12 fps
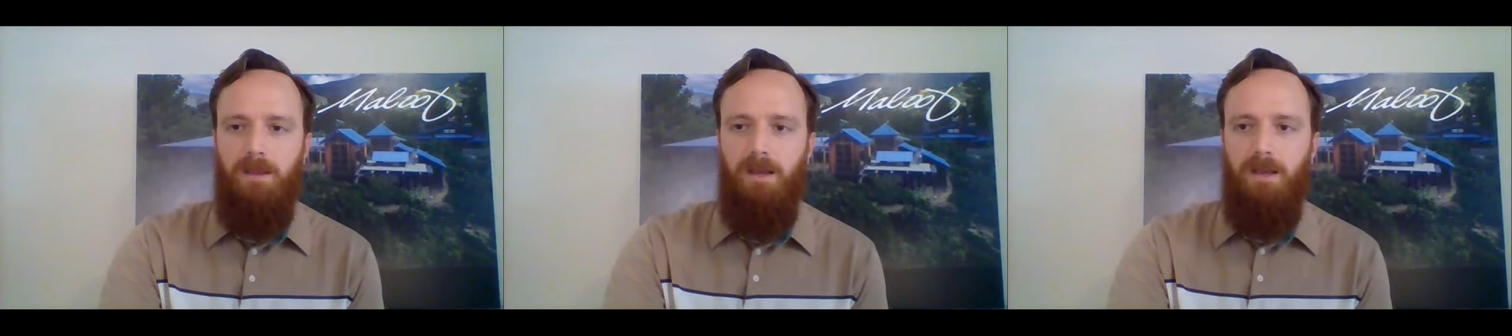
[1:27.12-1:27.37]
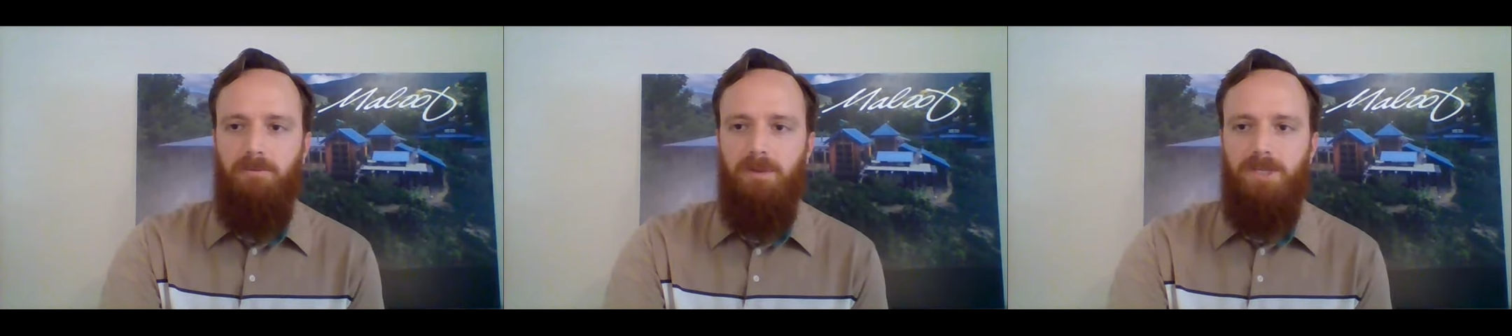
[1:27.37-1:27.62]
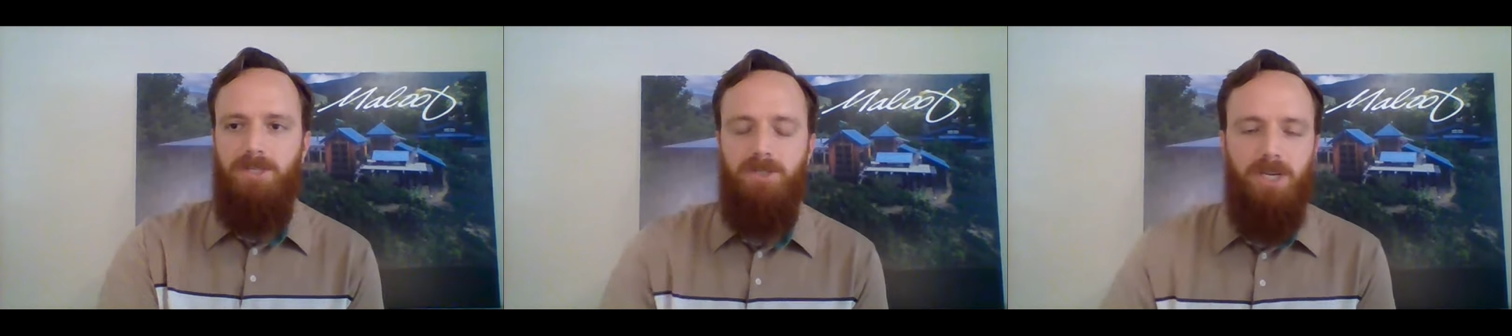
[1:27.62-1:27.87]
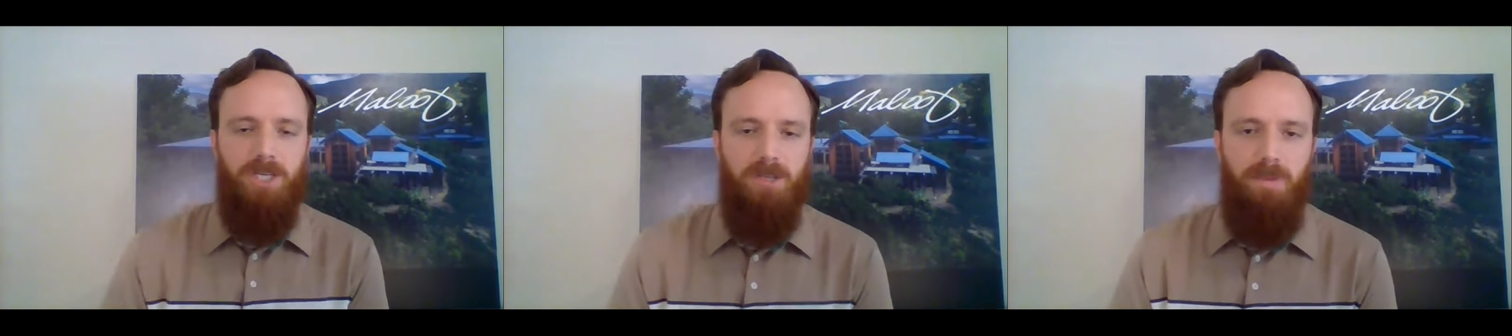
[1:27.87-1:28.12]
uh,
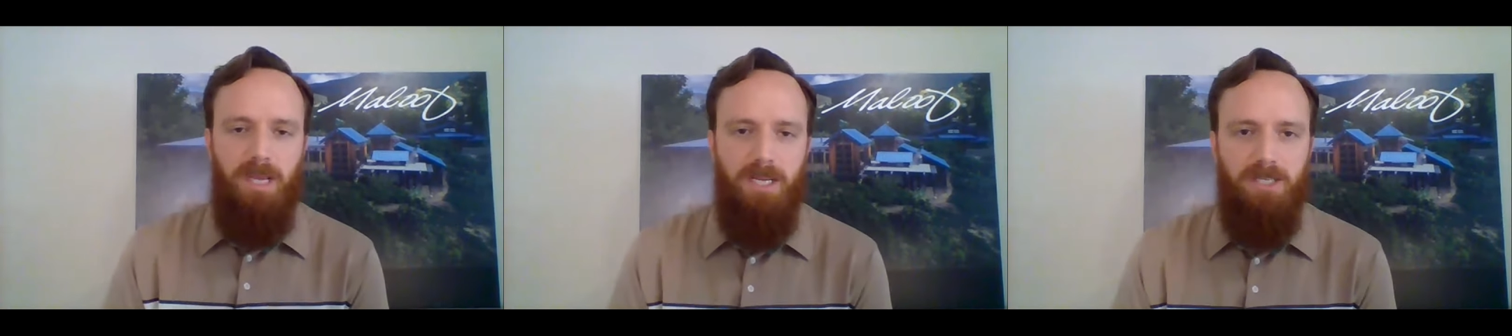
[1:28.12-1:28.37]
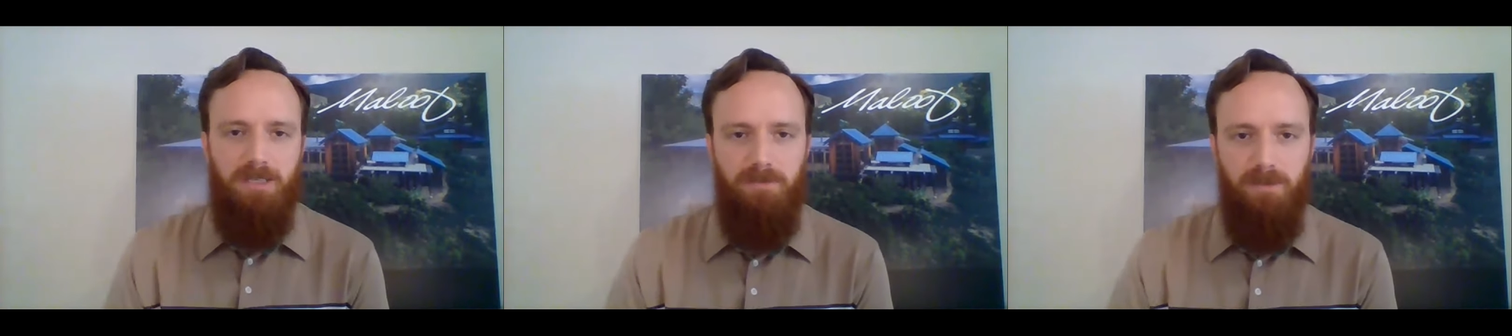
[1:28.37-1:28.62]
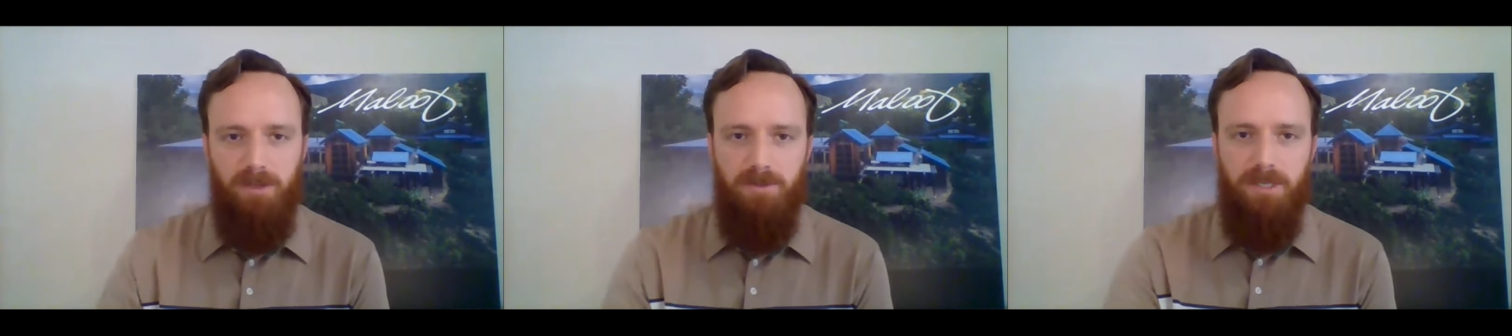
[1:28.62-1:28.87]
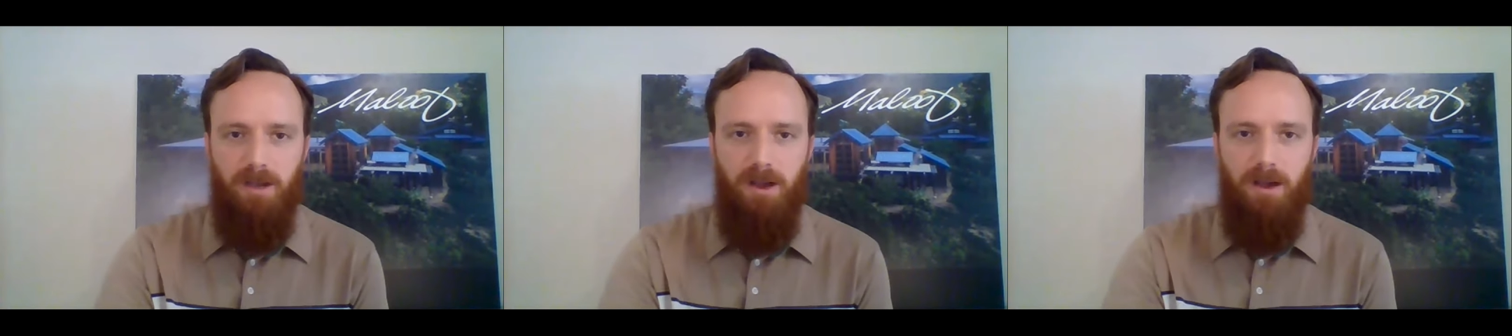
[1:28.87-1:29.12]
registration pages for
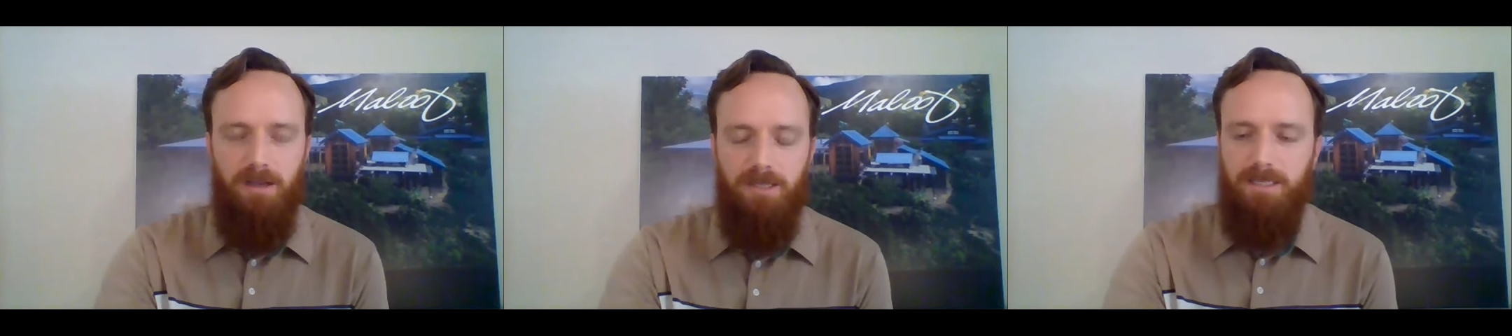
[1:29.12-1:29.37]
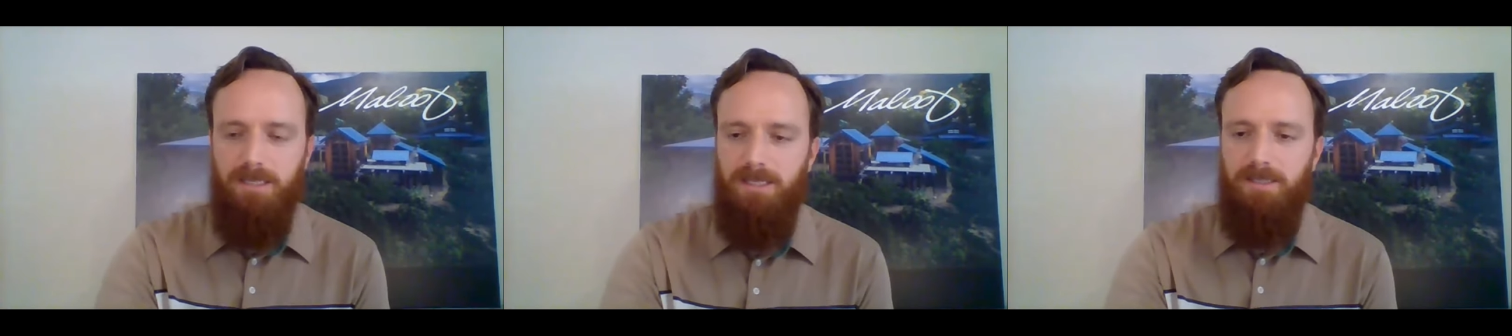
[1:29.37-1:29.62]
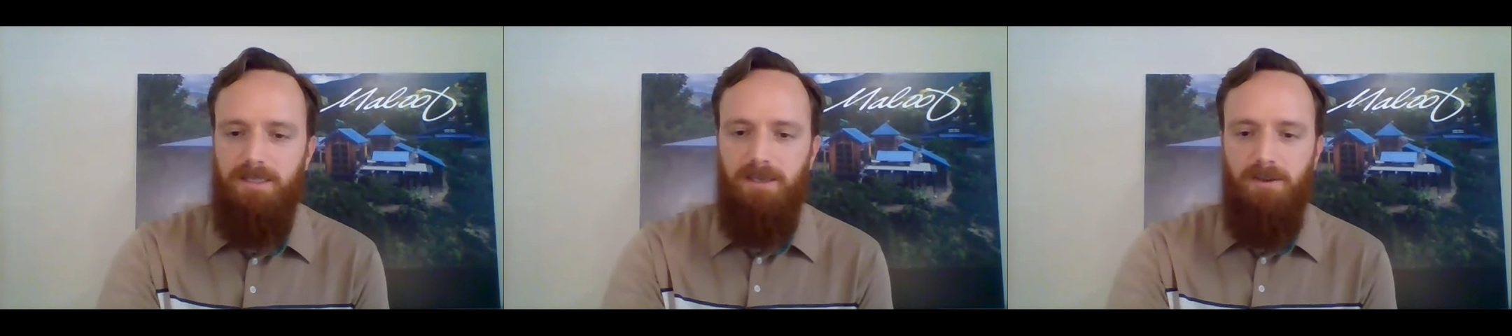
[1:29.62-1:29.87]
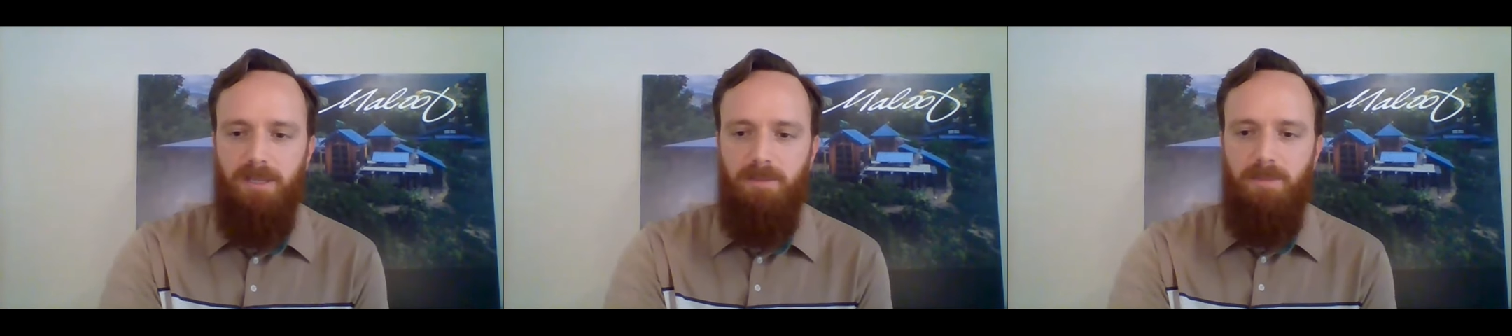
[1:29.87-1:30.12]
those talks.
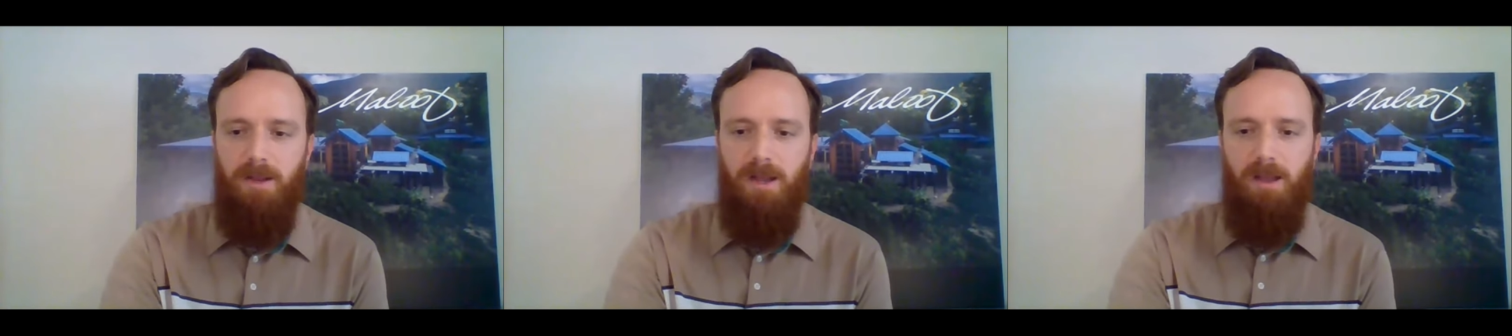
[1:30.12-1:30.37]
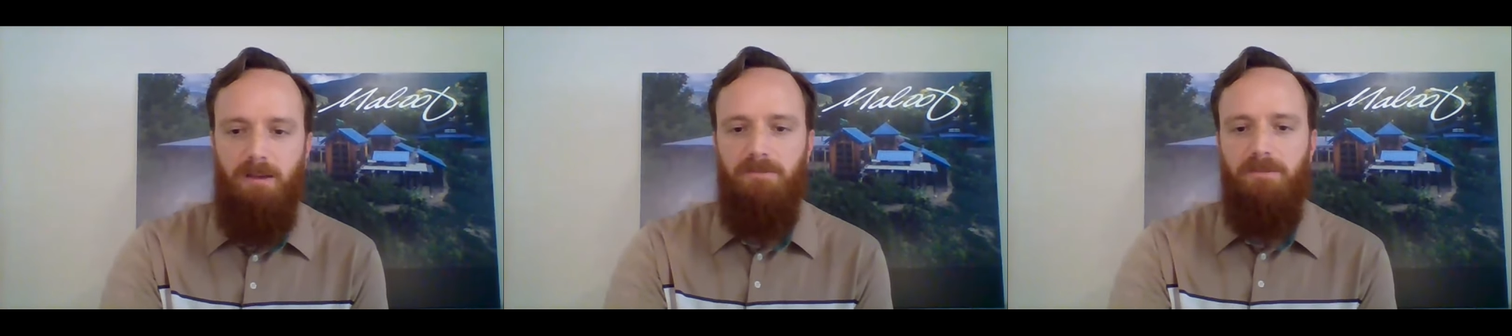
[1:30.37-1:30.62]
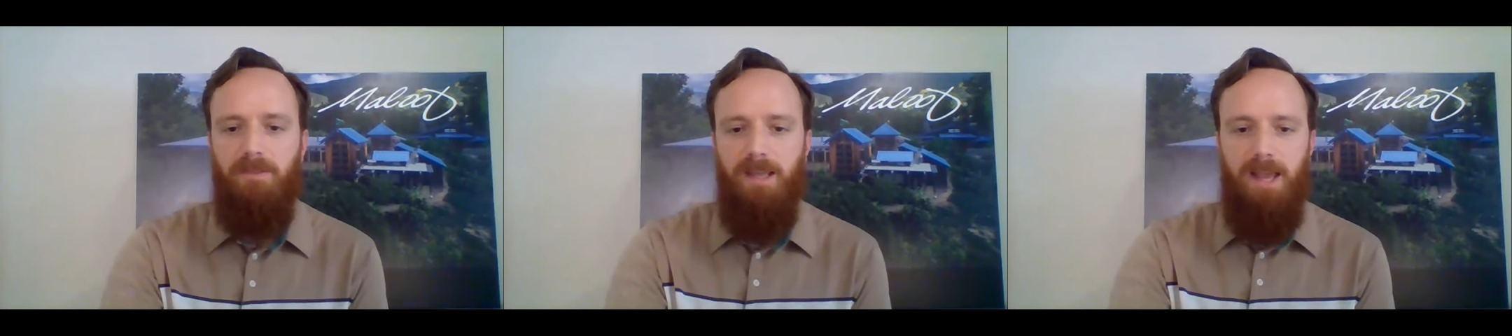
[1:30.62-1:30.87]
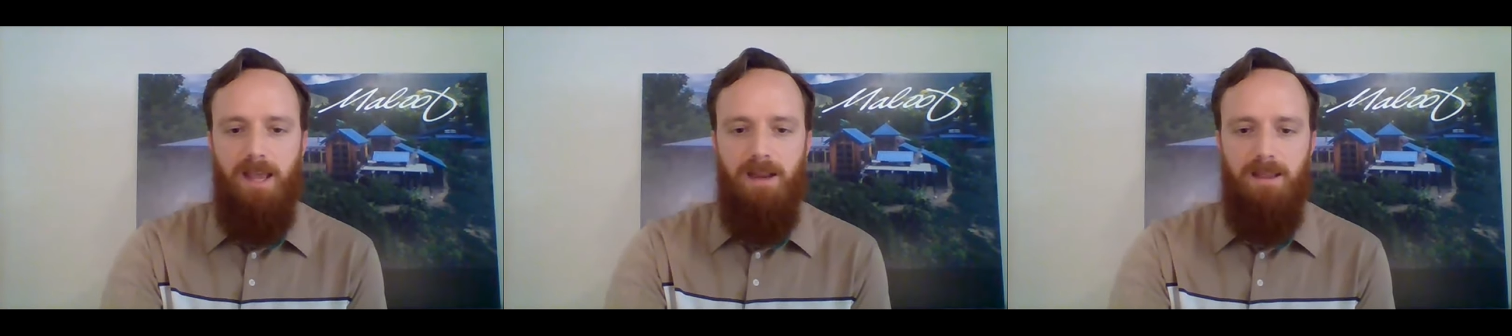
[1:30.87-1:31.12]
So keep an eye out for
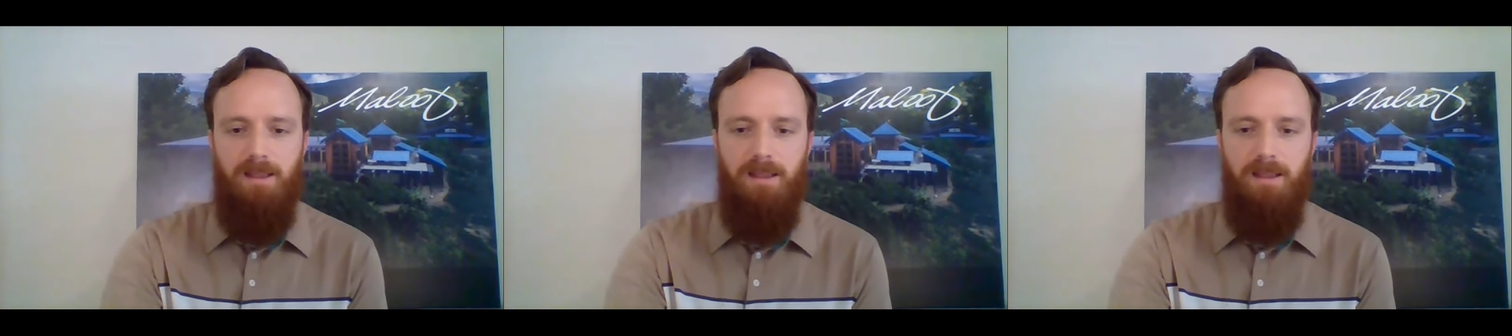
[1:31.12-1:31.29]
that.